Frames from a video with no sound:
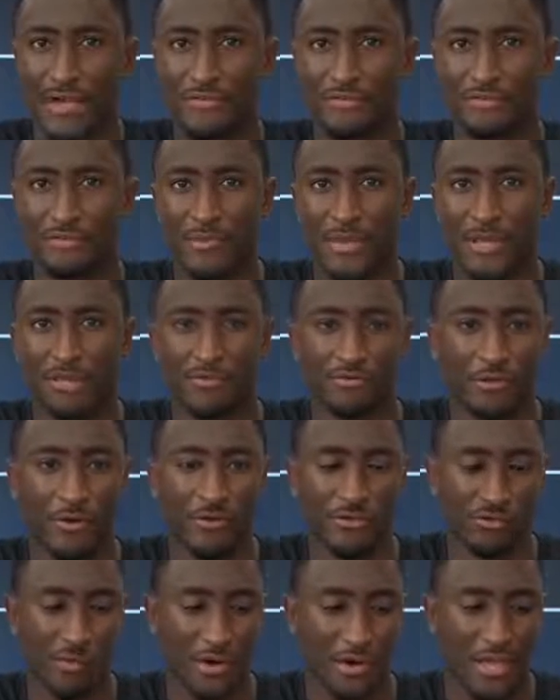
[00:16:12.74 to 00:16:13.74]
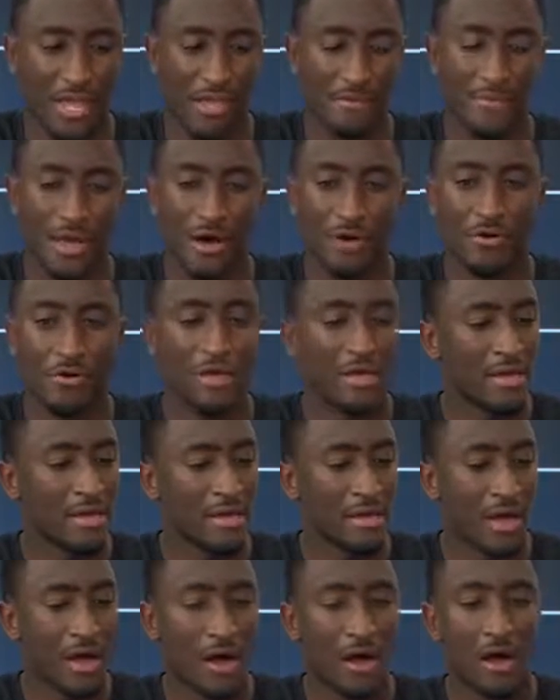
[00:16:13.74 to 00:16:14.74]
you ask me, as far as what came out.
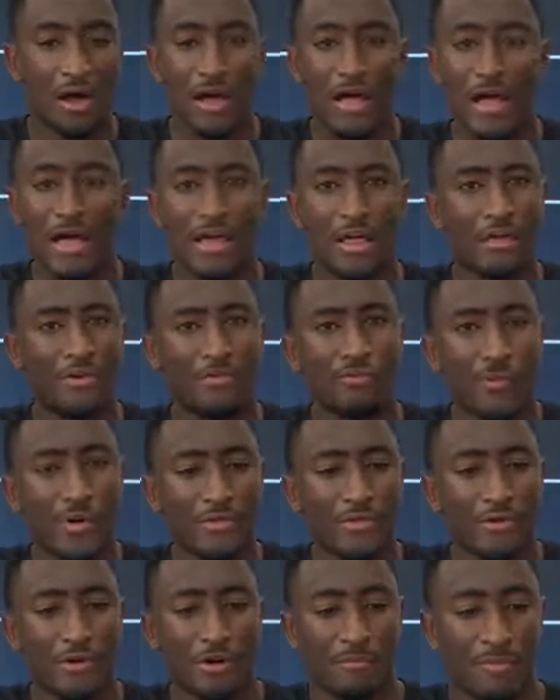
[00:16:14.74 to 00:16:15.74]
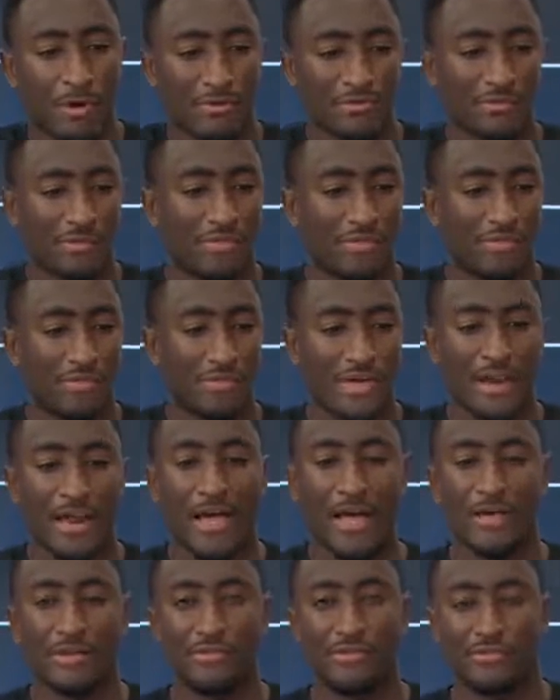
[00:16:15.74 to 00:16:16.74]
And whether you're a person that
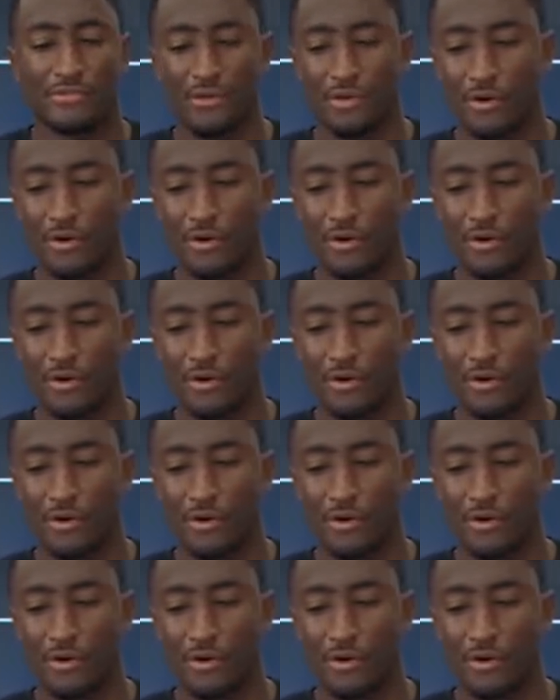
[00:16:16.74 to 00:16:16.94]
has,